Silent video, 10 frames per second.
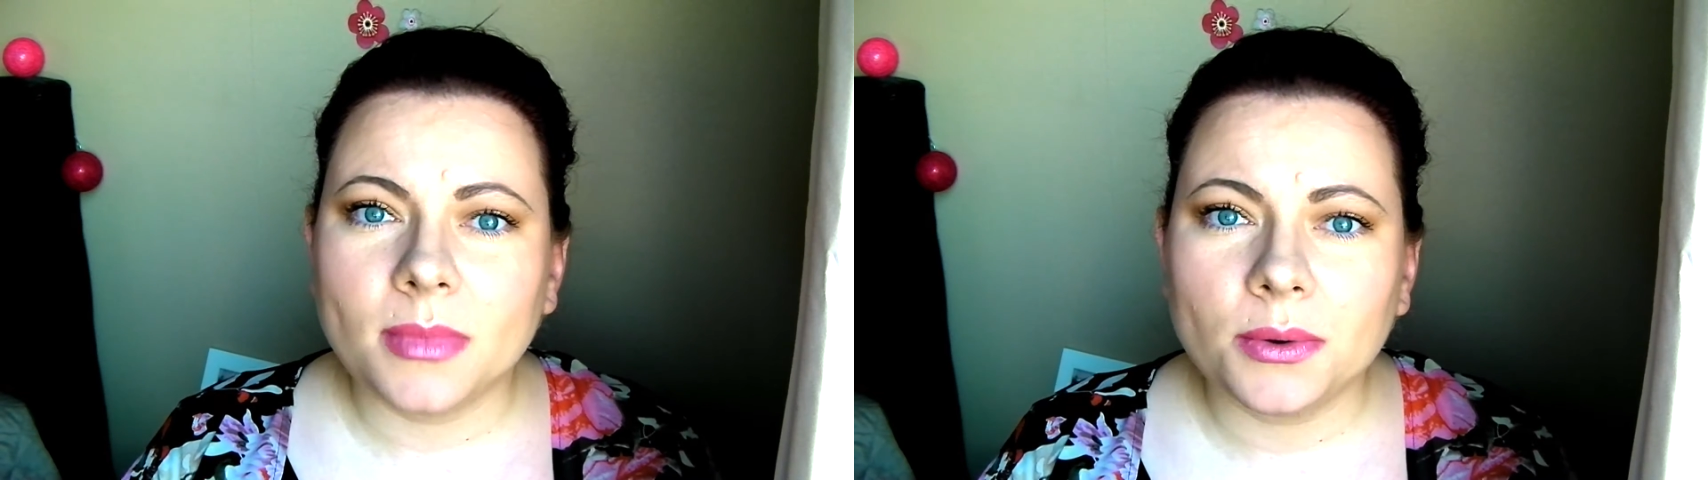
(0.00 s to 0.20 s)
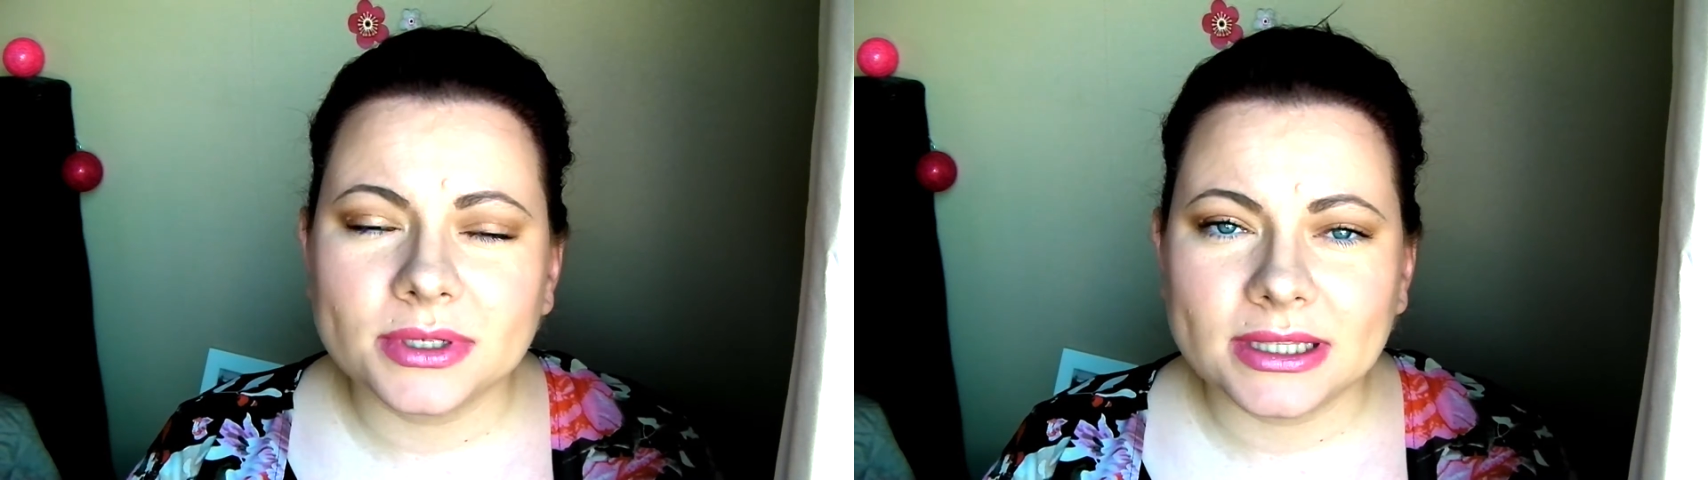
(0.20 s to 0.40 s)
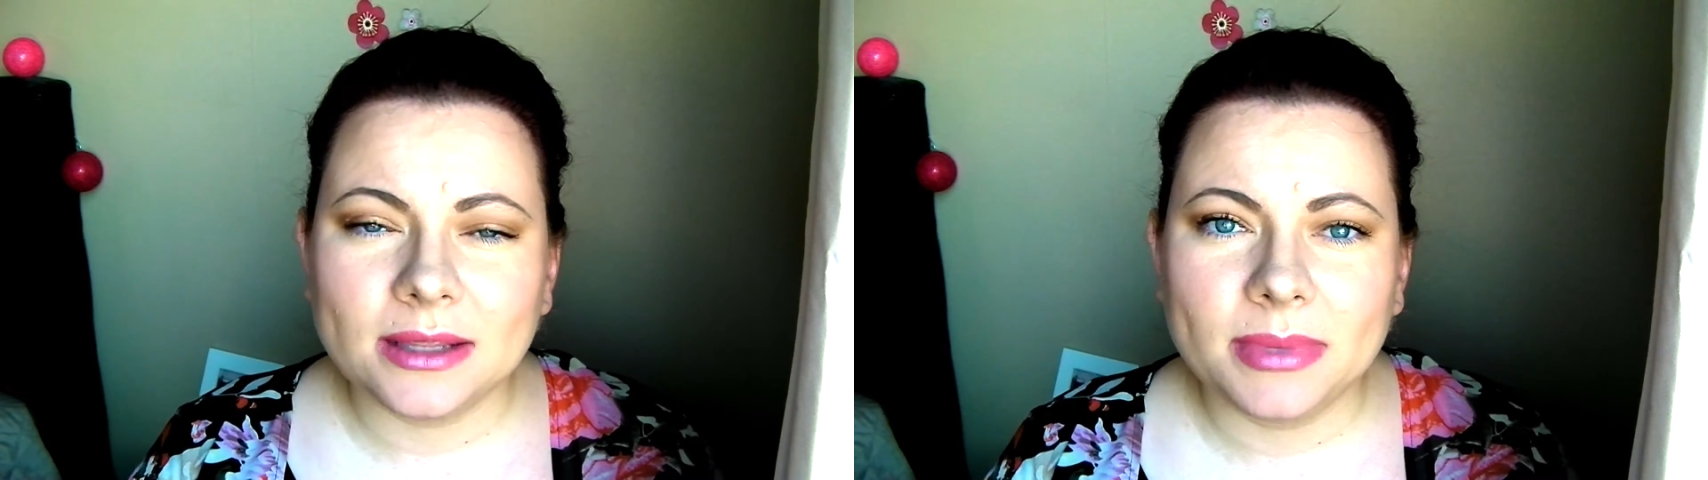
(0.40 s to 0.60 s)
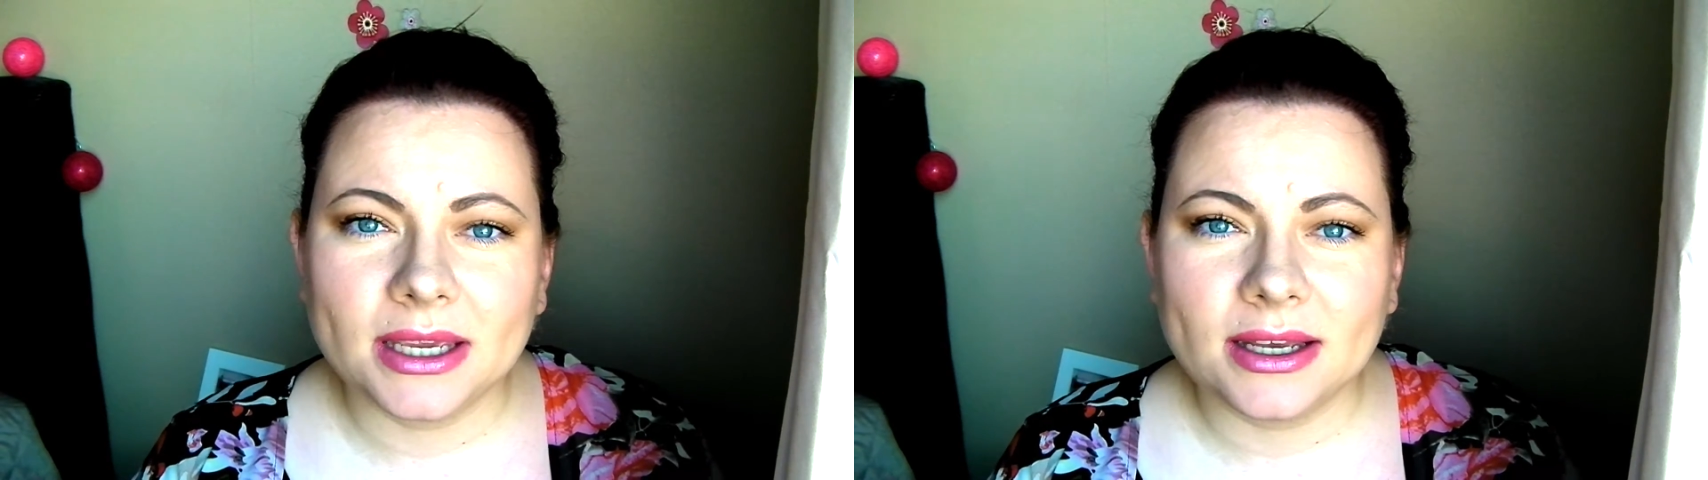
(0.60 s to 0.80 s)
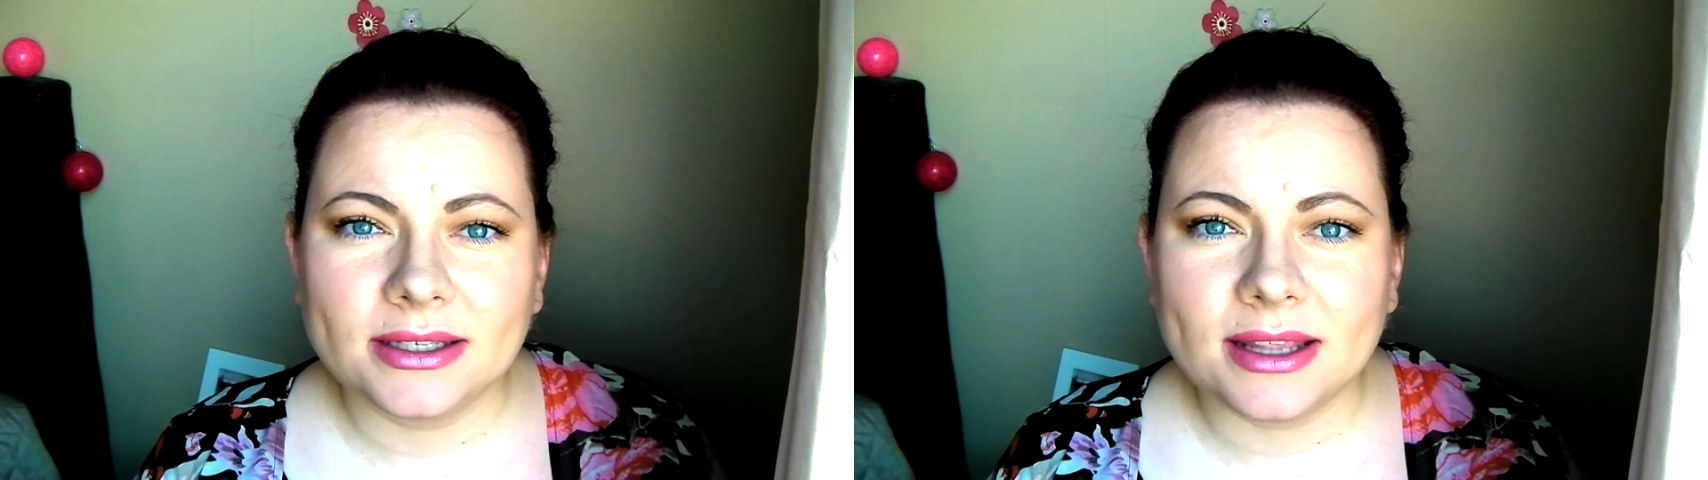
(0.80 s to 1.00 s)
mostly
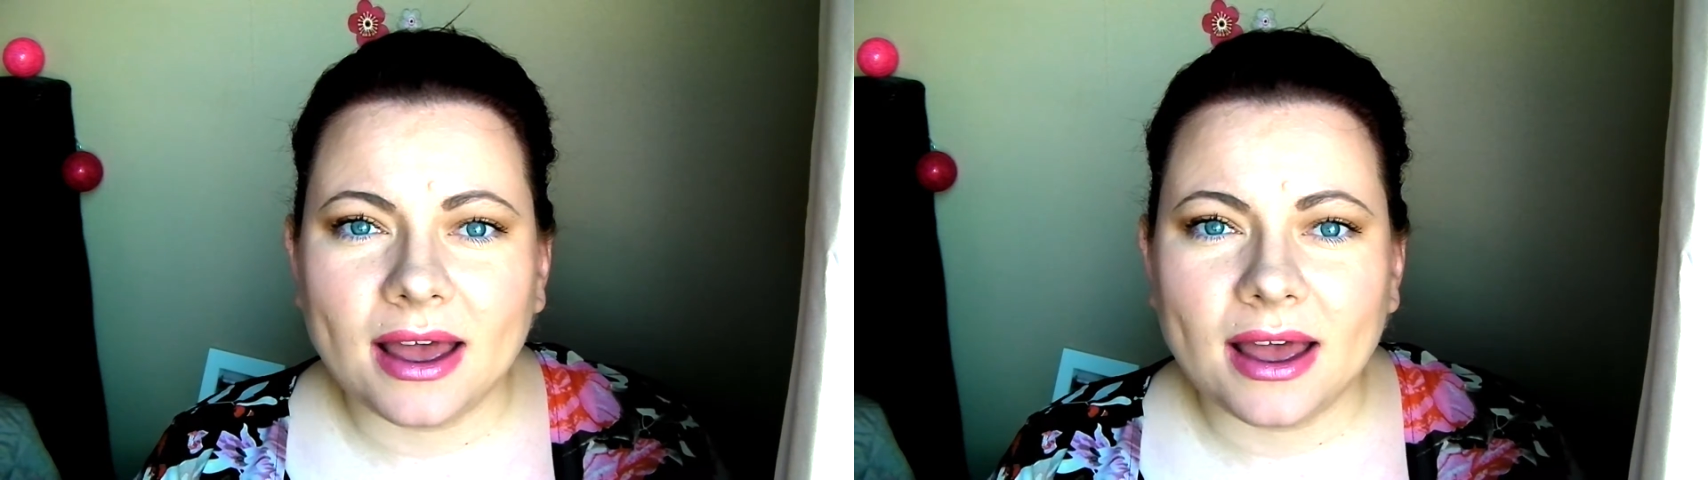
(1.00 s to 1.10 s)
because